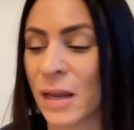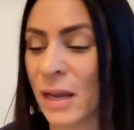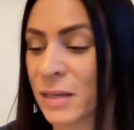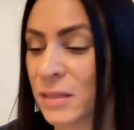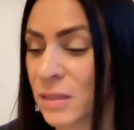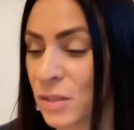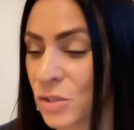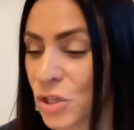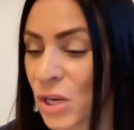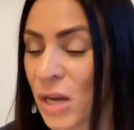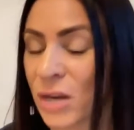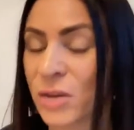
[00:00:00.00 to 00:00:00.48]
and
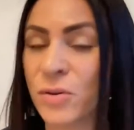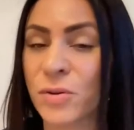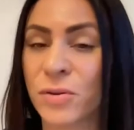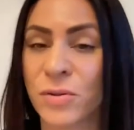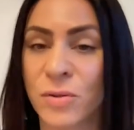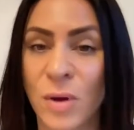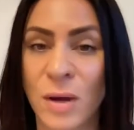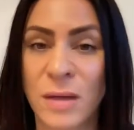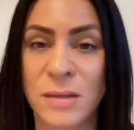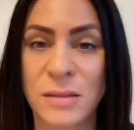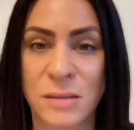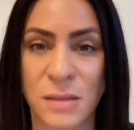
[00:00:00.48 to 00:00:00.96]
to jot your
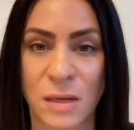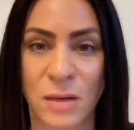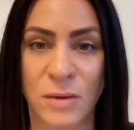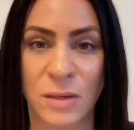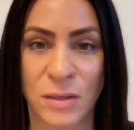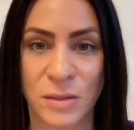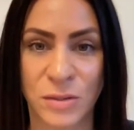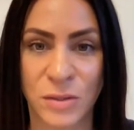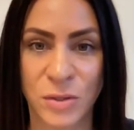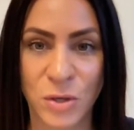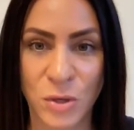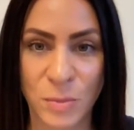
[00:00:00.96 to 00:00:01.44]
thoughts down
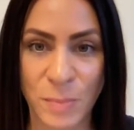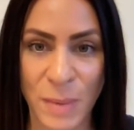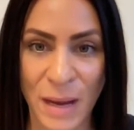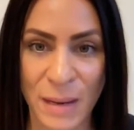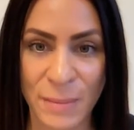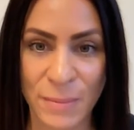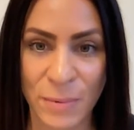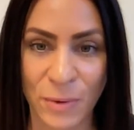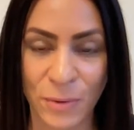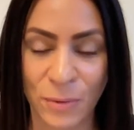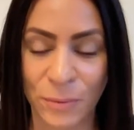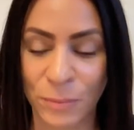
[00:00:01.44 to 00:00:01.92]
into your
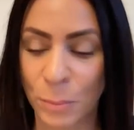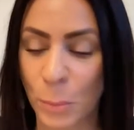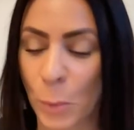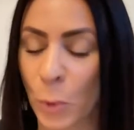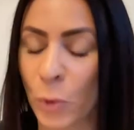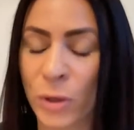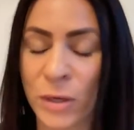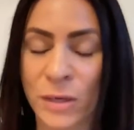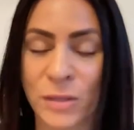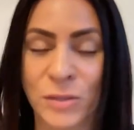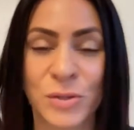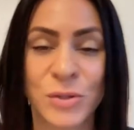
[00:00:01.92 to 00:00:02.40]
Bible
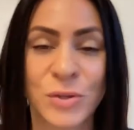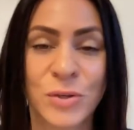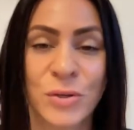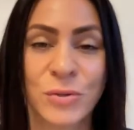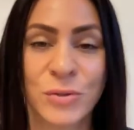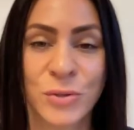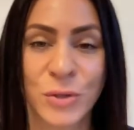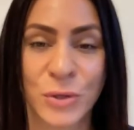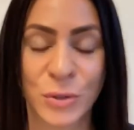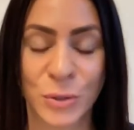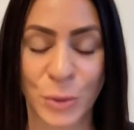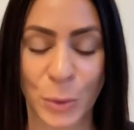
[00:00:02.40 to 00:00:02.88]
or into your
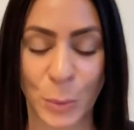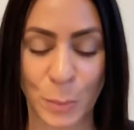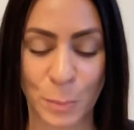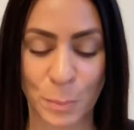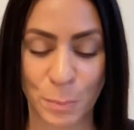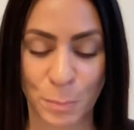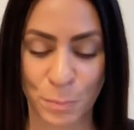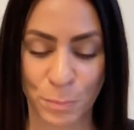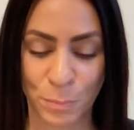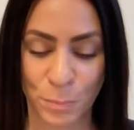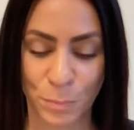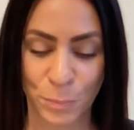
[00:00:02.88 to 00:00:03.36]
journal.
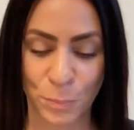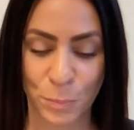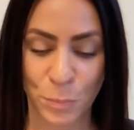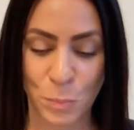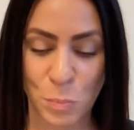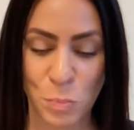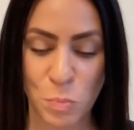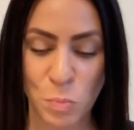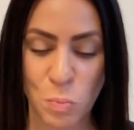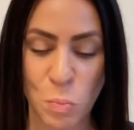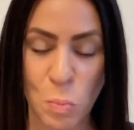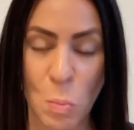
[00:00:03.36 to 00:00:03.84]

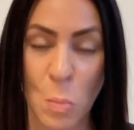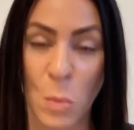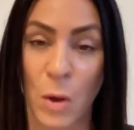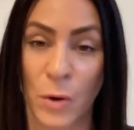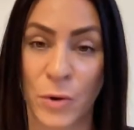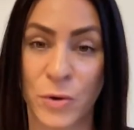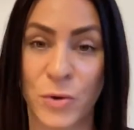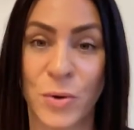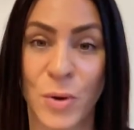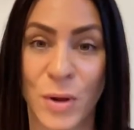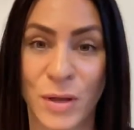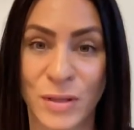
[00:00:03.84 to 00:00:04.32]
Are
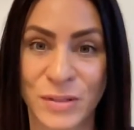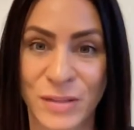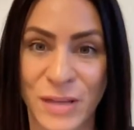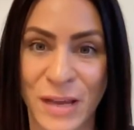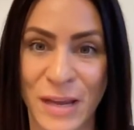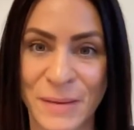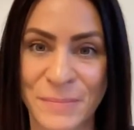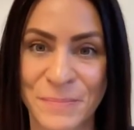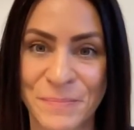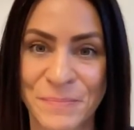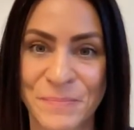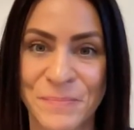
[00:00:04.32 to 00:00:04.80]
you all
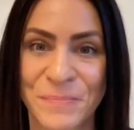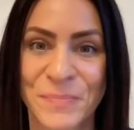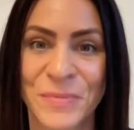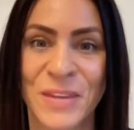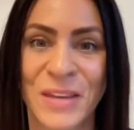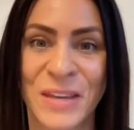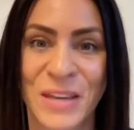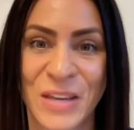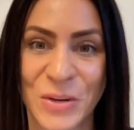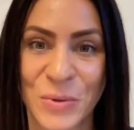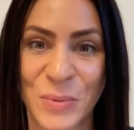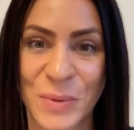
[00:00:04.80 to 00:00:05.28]
set?
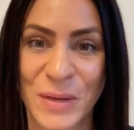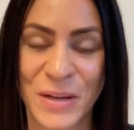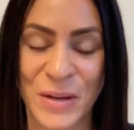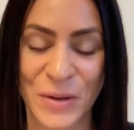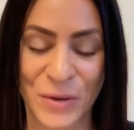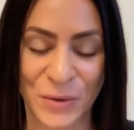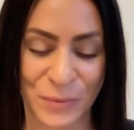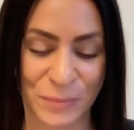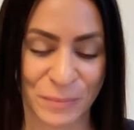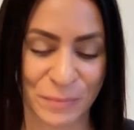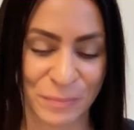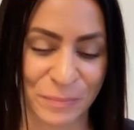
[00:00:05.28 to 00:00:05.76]
Here we
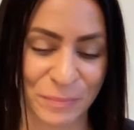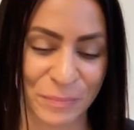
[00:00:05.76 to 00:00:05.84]
go.